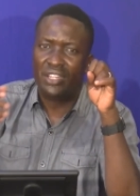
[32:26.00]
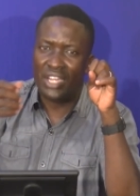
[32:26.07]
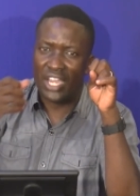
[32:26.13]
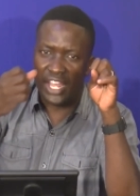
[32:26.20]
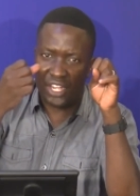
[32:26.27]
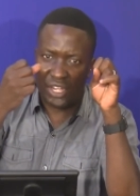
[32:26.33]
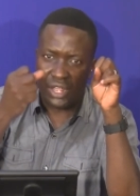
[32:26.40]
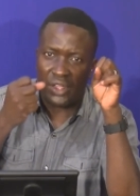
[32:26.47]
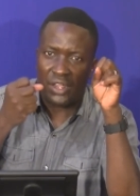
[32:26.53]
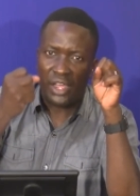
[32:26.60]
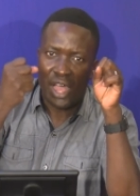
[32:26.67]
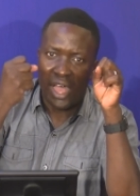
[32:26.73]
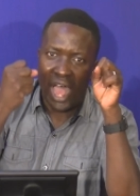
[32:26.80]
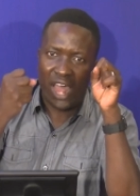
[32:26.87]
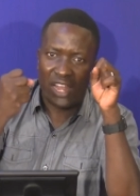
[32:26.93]
and
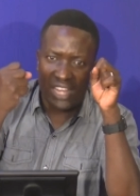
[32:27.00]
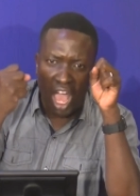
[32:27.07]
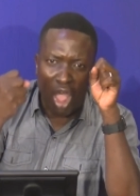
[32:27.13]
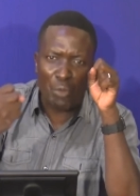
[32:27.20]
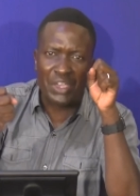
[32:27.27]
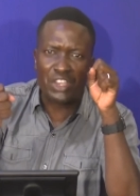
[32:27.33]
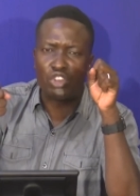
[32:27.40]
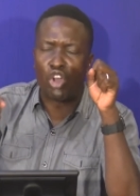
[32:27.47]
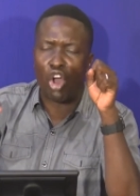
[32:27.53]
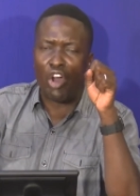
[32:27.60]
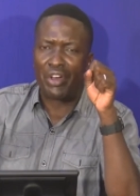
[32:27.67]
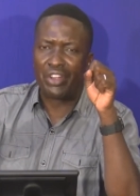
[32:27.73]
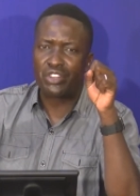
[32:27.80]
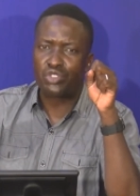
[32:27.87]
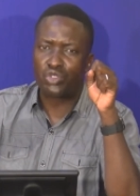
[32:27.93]
allowing
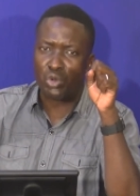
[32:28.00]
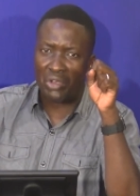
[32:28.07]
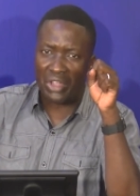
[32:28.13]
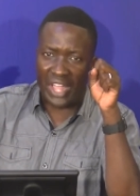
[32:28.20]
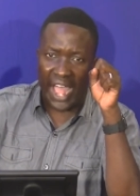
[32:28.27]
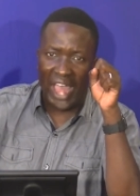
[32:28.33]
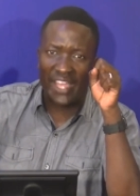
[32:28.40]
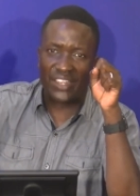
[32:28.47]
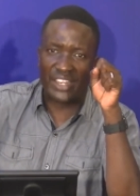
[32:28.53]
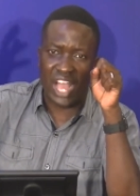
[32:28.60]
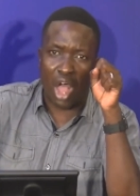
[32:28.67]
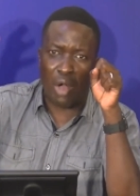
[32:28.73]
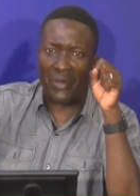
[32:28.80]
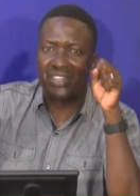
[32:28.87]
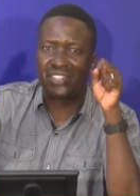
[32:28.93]
God to guide
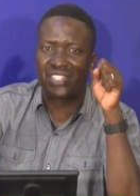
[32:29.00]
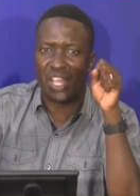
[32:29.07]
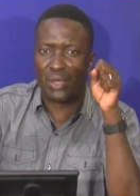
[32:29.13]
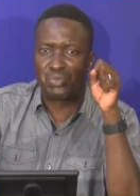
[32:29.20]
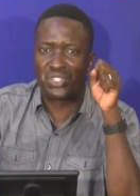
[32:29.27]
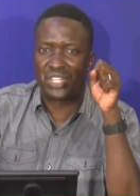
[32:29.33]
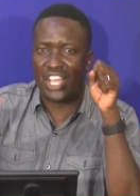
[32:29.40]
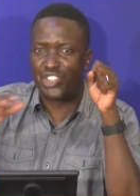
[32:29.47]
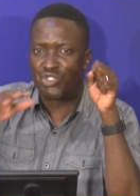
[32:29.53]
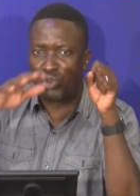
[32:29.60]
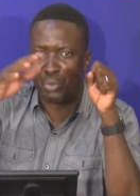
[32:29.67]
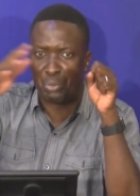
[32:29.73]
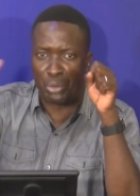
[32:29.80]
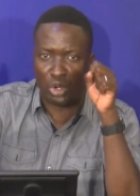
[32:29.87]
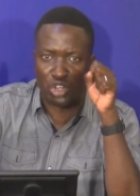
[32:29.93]
our steps as we
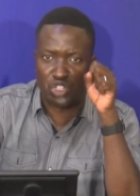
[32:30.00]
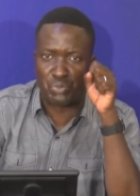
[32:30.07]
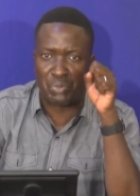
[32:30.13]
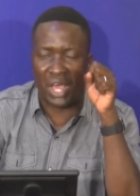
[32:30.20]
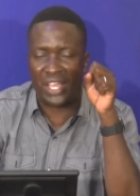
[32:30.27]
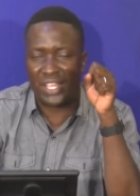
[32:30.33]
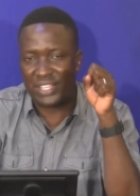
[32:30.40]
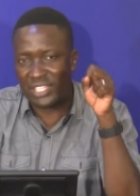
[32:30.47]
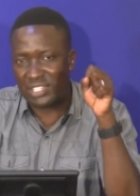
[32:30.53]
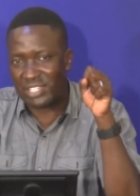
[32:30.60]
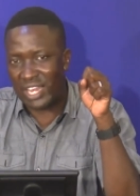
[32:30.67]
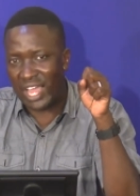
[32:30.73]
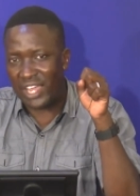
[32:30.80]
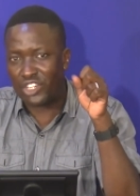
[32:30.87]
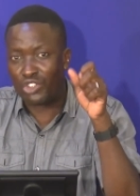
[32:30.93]
prosper in this
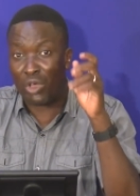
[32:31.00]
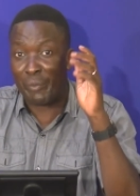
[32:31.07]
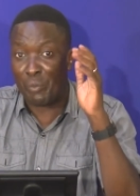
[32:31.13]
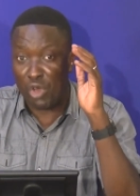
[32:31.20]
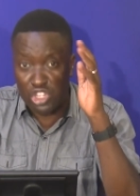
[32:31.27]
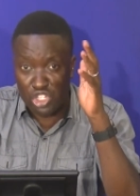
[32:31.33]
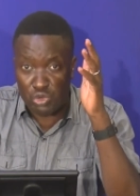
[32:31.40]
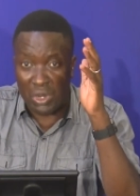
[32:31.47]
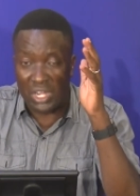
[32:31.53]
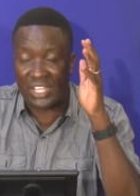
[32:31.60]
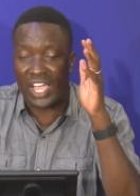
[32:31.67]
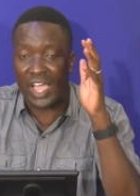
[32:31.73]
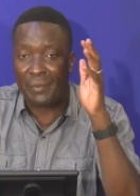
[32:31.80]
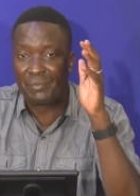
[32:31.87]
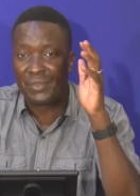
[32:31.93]
land. You are most
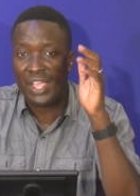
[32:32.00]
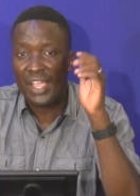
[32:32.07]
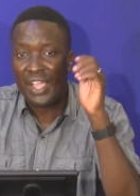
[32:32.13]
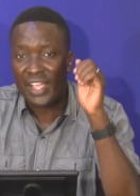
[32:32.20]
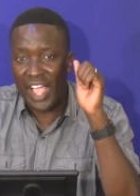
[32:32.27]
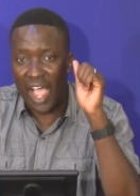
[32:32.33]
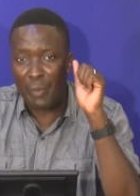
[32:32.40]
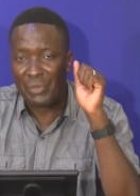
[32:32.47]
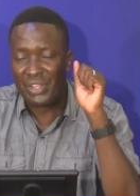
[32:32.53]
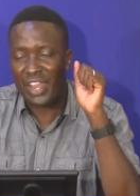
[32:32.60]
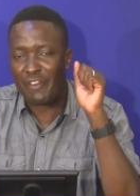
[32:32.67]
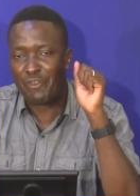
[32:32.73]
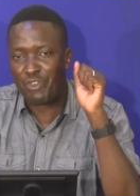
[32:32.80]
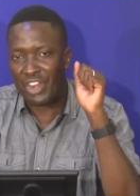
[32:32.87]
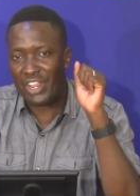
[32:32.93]
welcome. Come with
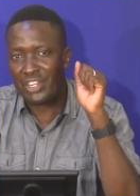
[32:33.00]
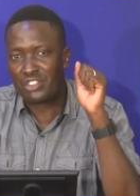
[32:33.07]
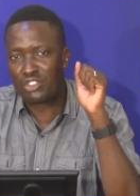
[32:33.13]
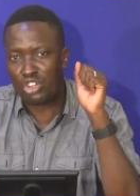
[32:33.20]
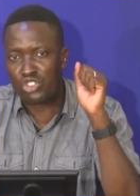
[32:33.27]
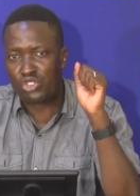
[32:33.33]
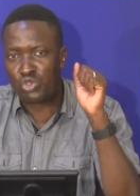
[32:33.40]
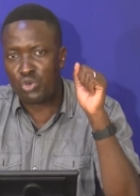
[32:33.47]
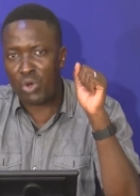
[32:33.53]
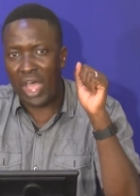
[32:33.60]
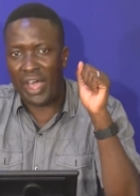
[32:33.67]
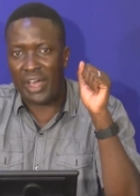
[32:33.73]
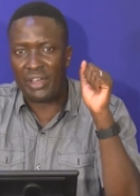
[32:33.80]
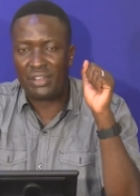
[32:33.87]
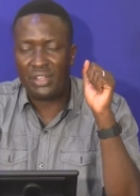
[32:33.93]
a friend. Those who
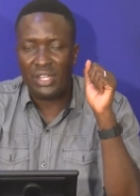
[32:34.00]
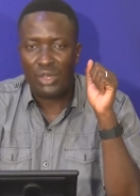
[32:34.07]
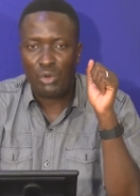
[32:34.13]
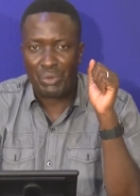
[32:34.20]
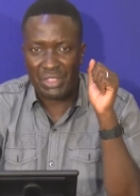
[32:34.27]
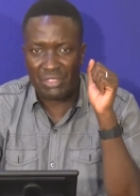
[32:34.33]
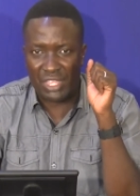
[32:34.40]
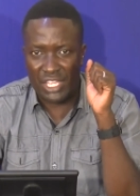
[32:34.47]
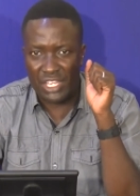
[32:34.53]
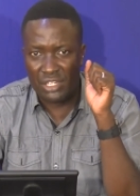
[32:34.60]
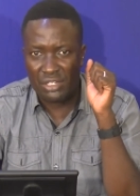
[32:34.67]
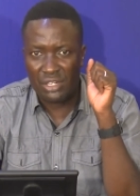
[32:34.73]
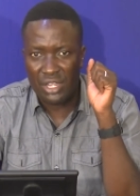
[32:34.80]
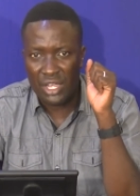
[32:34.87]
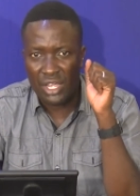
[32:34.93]
are
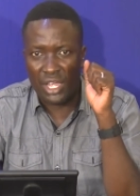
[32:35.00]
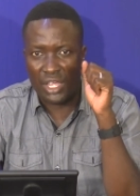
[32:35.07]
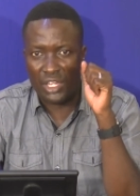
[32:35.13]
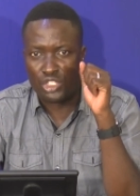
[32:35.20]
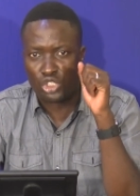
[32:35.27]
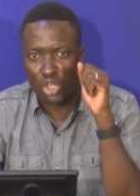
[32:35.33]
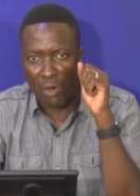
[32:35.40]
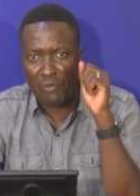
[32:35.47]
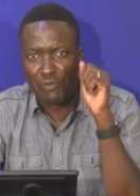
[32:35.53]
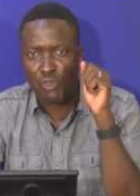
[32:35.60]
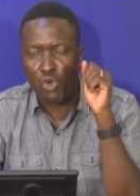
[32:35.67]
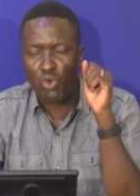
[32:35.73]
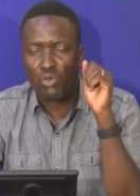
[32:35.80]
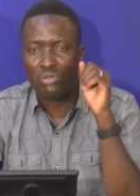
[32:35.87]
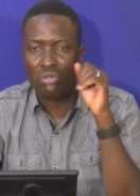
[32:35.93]
within uh,
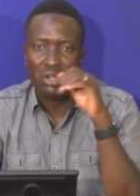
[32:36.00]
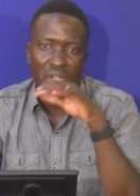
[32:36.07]
Jomvu